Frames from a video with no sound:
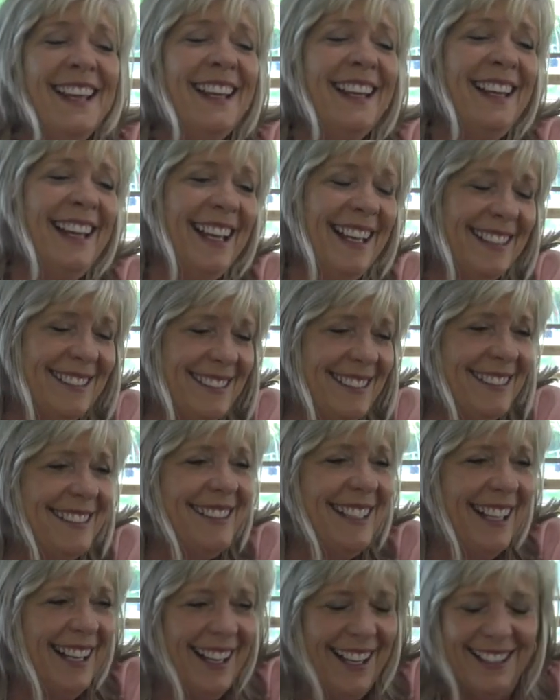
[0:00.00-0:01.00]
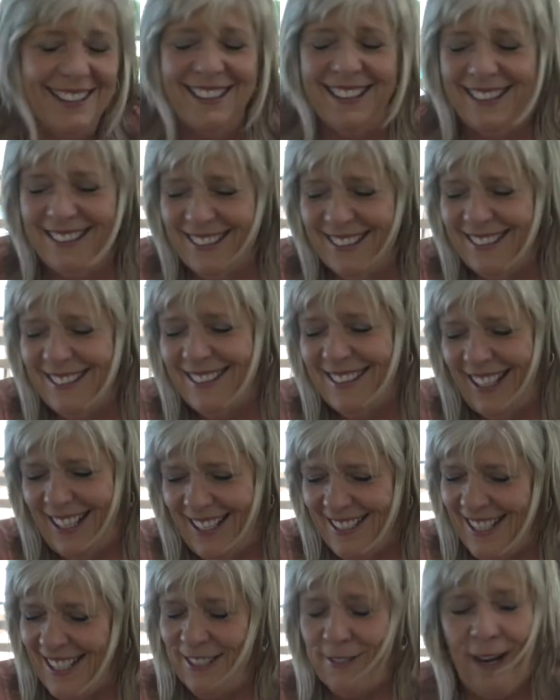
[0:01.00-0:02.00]
Yes, yeah, Jesus
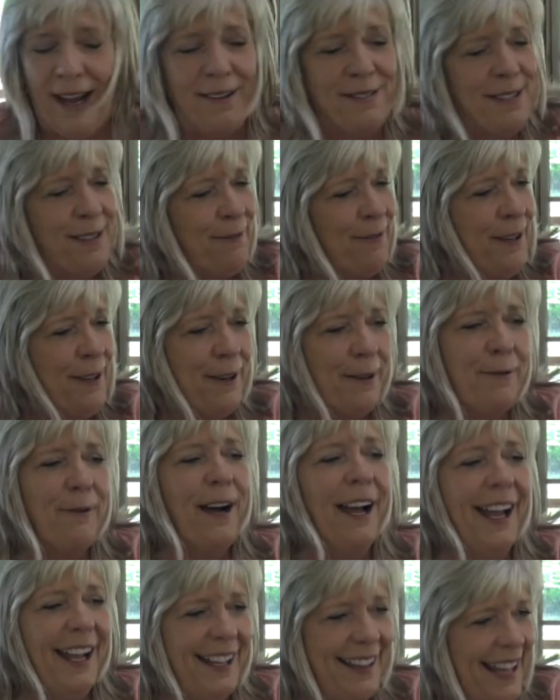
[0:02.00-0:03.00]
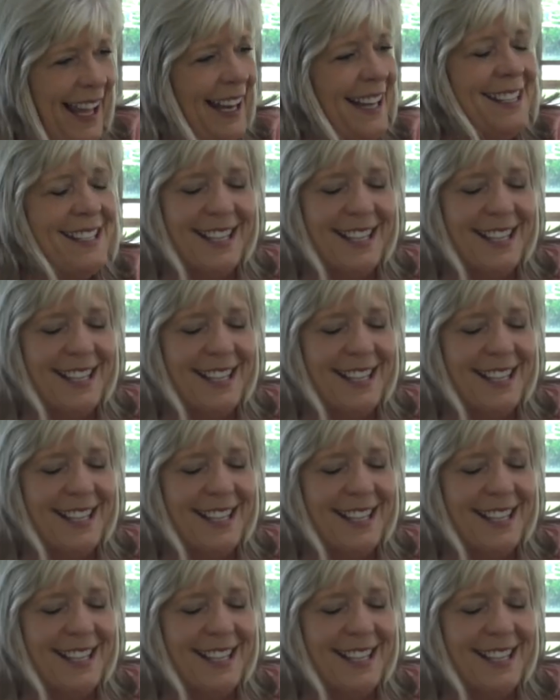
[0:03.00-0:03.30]
does. He drives the fear away. That is